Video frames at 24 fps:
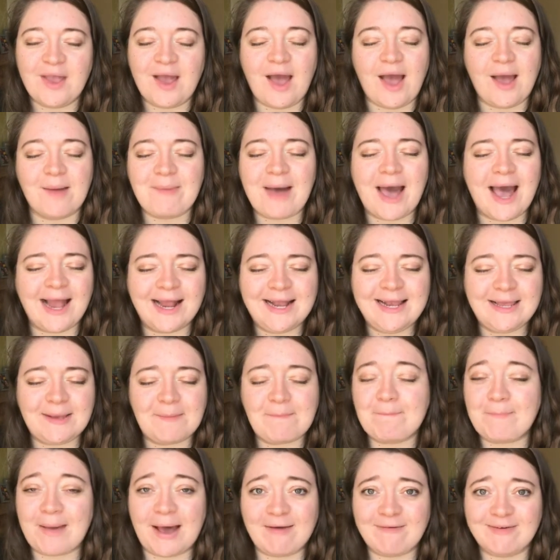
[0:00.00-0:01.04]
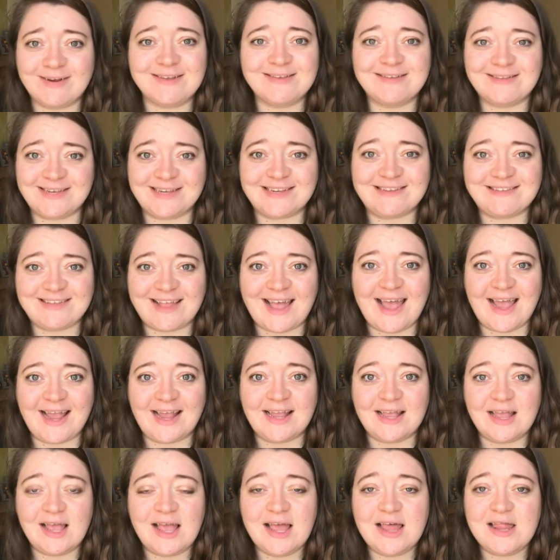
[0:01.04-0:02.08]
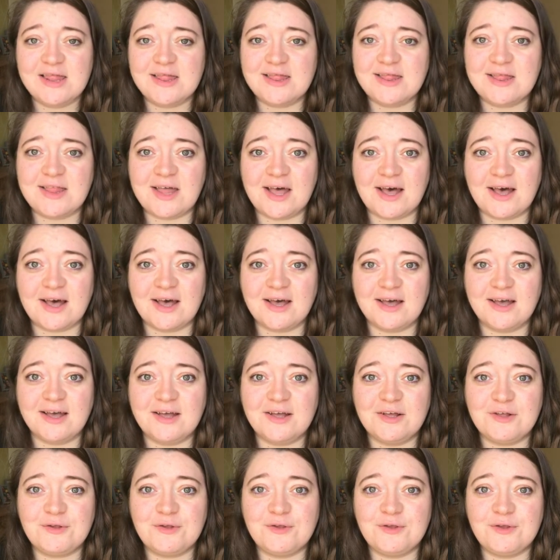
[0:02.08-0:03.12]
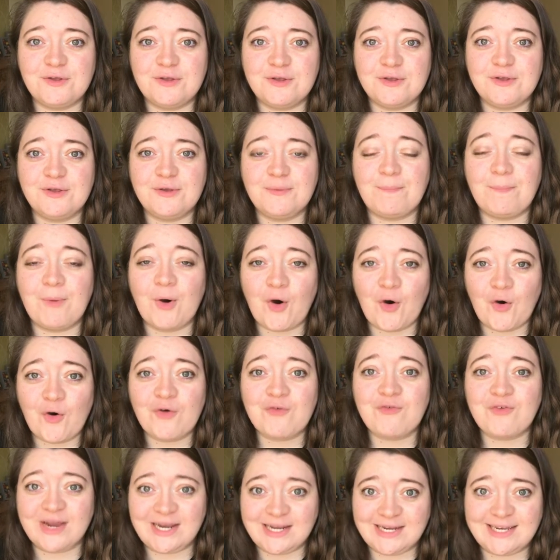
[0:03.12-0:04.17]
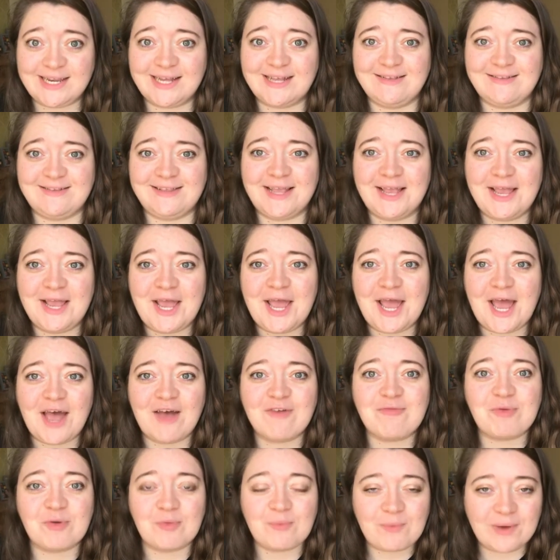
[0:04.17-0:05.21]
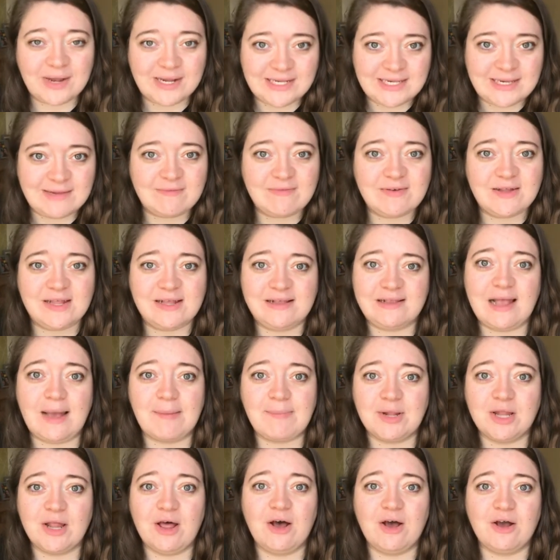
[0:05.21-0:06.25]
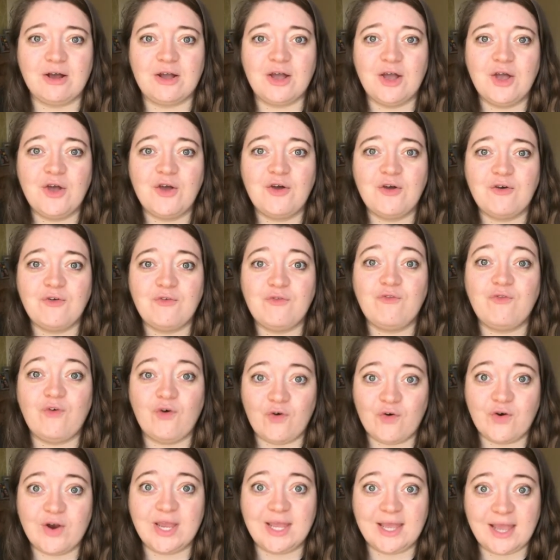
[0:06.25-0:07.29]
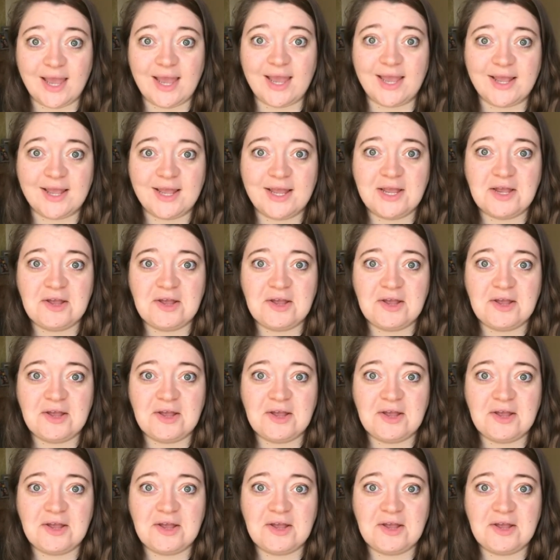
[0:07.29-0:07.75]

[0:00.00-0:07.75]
I'm highly embarrassed to say that you poor readers have been waiting for this epilogue for a year.